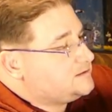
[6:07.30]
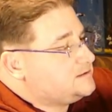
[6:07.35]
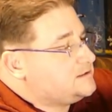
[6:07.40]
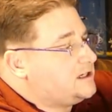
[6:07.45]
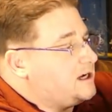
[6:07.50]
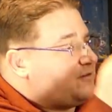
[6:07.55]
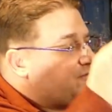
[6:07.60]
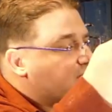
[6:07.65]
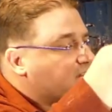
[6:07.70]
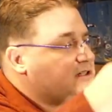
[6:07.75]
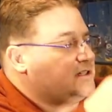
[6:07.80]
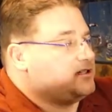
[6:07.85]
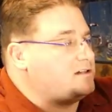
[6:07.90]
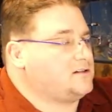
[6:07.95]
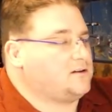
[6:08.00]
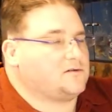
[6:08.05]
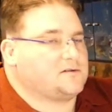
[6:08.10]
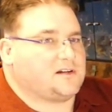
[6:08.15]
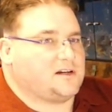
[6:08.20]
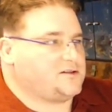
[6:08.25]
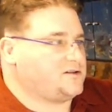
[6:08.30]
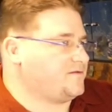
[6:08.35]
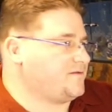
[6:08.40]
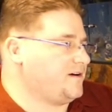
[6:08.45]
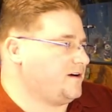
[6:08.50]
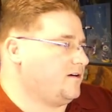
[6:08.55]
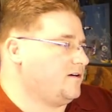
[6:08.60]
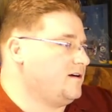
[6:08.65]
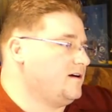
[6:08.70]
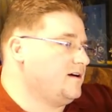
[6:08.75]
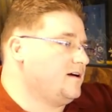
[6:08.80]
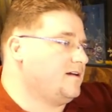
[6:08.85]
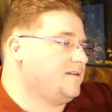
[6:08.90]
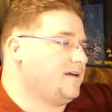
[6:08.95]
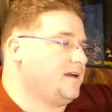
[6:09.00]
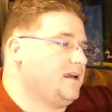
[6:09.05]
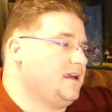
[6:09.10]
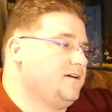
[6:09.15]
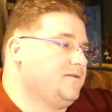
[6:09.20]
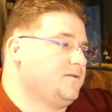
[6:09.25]
Obviously, don't slice your finger.
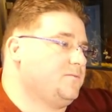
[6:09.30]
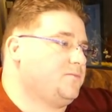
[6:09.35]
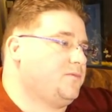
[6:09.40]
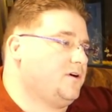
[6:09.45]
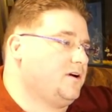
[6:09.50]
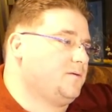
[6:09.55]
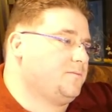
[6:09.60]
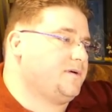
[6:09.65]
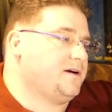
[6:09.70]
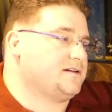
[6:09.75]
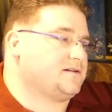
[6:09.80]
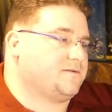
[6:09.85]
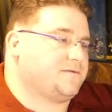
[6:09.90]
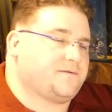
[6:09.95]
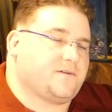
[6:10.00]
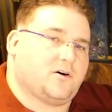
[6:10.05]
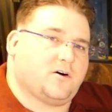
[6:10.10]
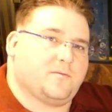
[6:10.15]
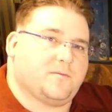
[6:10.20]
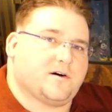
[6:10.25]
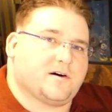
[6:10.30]
They even put a piece of foam